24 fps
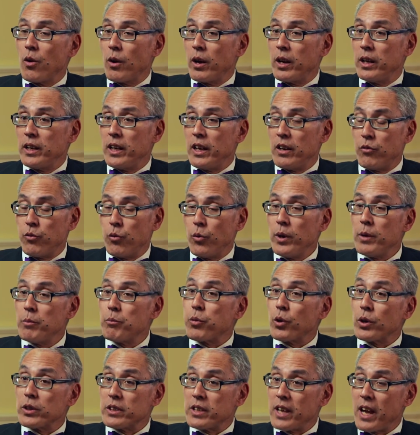Right? If we
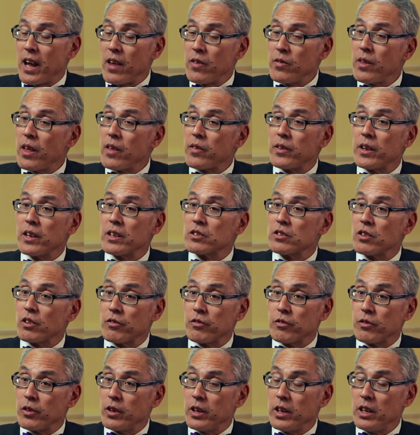pretend that things are
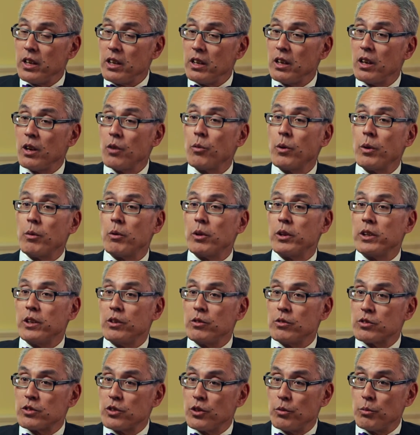free, we will
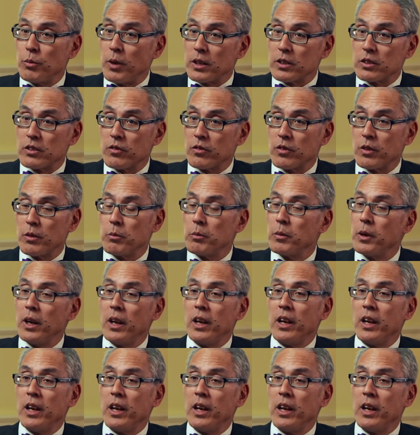use too much of them.